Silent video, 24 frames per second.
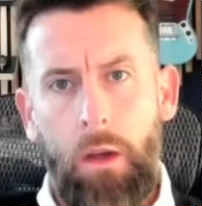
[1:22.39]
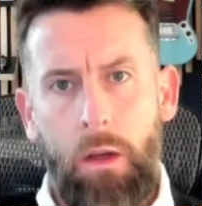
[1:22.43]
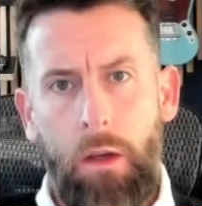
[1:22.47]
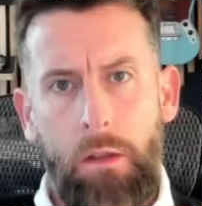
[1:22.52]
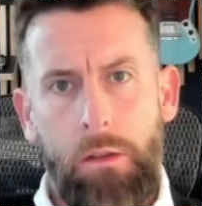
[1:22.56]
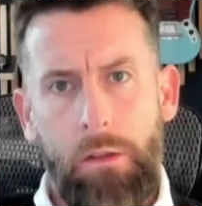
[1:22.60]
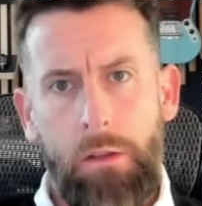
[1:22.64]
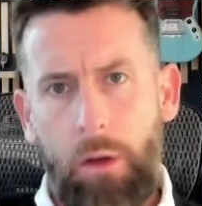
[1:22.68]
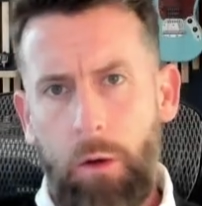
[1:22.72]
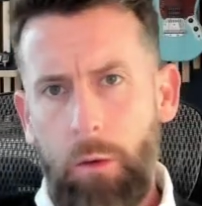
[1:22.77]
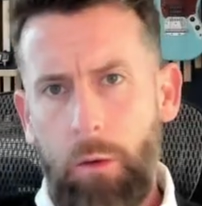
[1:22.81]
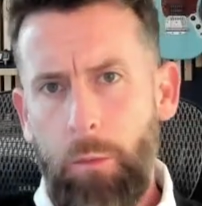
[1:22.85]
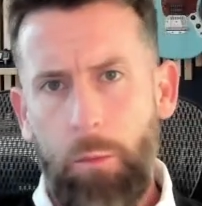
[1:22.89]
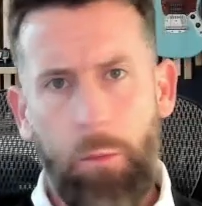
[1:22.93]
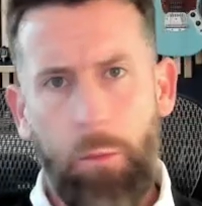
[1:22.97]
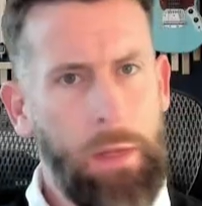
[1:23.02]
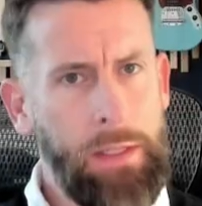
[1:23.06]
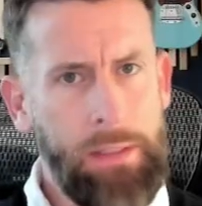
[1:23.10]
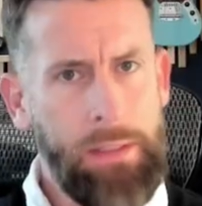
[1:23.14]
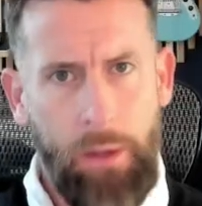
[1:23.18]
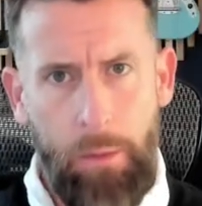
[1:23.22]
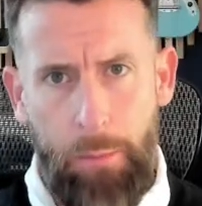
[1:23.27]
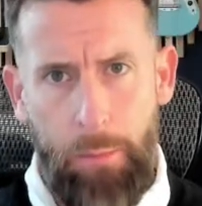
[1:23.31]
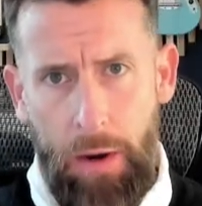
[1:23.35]
So
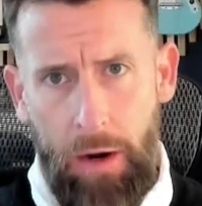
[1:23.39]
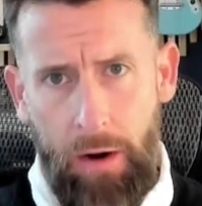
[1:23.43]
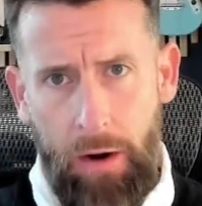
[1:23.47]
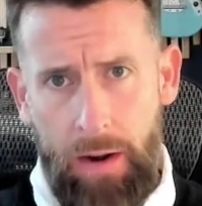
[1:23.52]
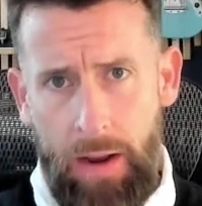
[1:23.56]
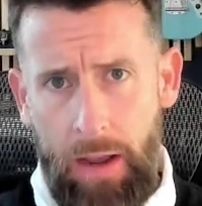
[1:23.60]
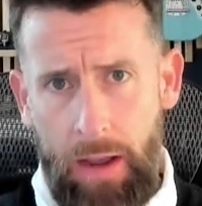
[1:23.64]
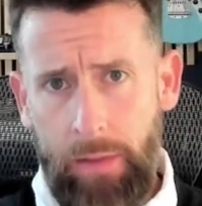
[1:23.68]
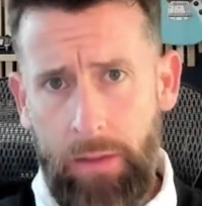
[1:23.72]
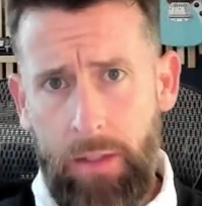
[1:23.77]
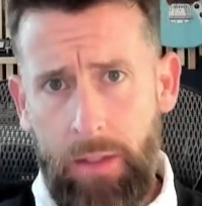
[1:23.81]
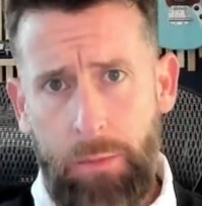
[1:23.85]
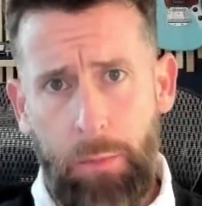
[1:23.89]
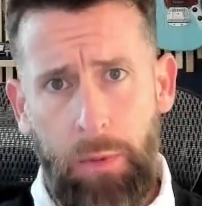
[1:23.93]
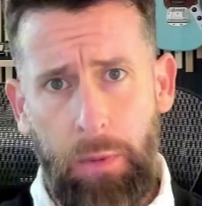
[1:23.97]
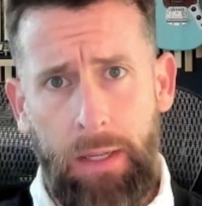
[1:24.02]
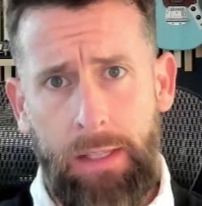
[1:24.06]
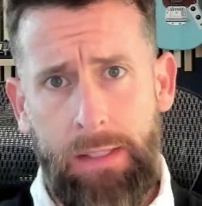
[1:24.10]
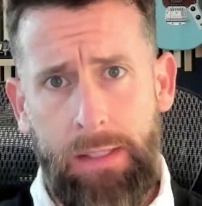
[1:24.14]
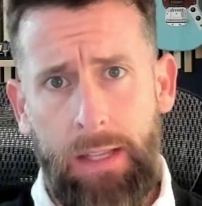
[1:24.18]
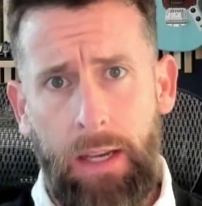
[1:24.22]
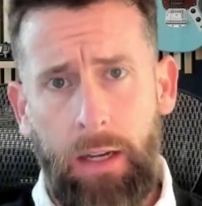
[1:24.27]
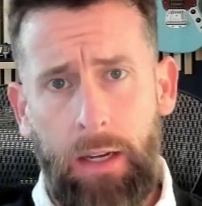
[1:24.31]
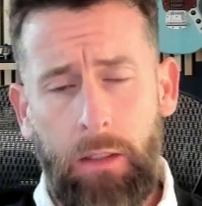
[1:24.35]
let's compare on how this
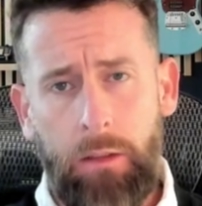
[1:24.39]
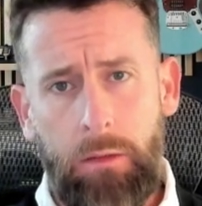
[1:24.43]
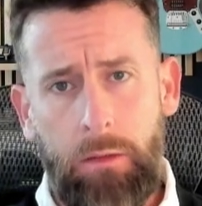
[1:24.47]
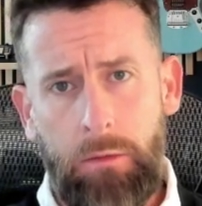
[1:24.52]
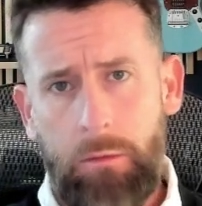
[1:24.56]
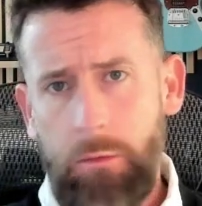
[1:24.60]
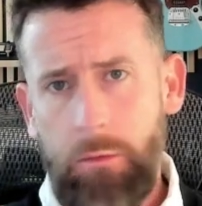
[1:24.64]
plays out.